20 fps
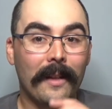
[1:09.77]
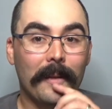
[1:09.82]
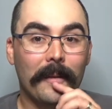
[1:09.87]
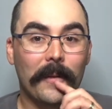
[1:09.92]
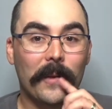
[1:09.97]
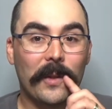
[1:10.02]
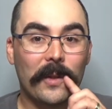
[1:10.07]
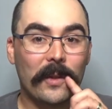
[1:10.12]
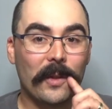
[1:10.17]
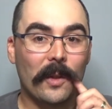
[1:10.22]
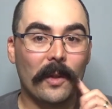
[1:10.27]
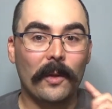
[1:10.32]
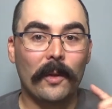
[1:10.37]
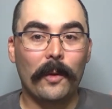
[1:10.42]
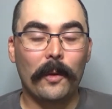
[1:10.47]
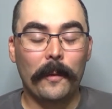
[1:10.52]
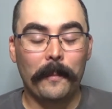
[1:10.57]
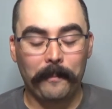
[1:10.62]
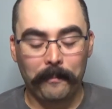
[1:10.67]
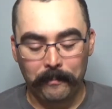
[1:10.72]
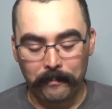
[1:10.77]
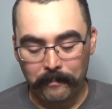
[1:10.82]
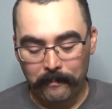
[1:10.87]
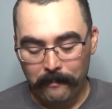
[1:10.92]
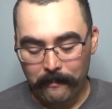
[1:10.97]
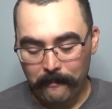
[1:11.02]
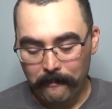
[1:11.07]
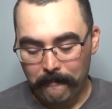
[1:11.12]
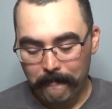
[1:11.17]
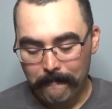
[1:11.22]
So
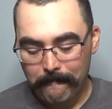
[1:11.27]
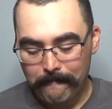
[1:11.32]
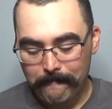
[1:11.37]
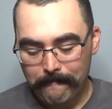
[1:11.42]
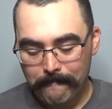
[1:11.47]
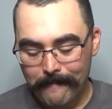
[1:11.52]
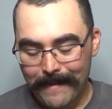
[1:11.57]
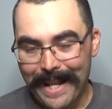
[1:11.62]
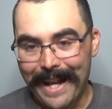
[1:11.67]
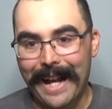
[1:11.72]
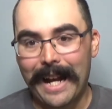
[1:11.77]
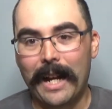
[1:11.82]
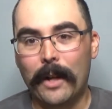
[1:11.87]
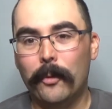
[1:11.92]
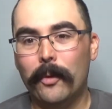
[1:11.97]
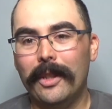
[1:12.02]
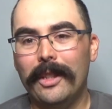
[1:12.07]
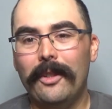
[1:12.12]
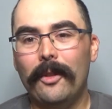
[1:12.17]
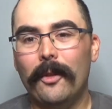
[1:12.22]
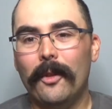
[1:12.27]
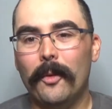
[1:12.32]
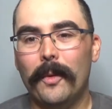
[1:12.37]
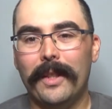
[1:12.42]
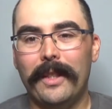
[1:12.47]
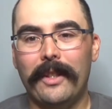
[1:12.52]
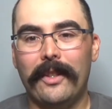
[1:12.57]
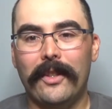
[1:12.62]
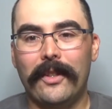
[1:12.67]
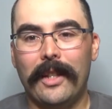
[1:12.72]
I really don't know
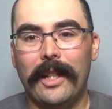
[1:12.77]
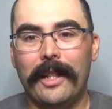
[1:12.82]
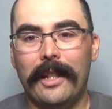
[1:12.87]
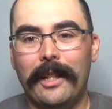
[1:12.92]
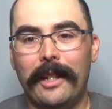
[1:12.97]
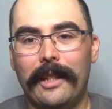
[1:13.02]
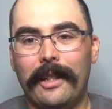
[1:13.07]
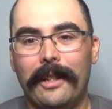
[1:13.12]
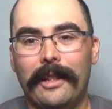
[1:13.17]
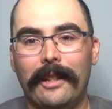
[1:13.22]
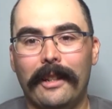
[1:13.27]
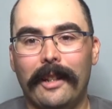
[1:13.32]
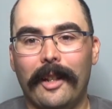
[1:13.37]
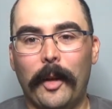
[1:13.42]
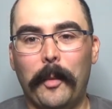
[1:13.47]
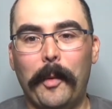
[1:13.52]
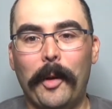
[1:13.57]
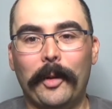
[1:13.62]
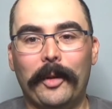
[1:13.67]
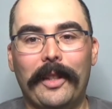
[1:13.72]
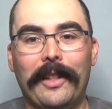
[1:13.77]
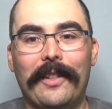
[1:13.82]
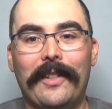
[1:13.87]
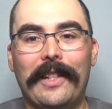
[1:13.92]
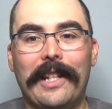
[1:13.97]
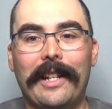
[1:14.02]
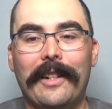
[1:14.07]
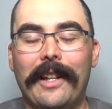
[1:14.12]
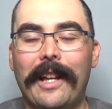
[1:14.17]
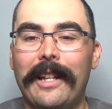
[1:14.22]
what to say about this
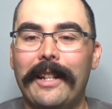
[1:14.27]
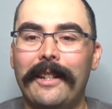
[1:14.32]
yet.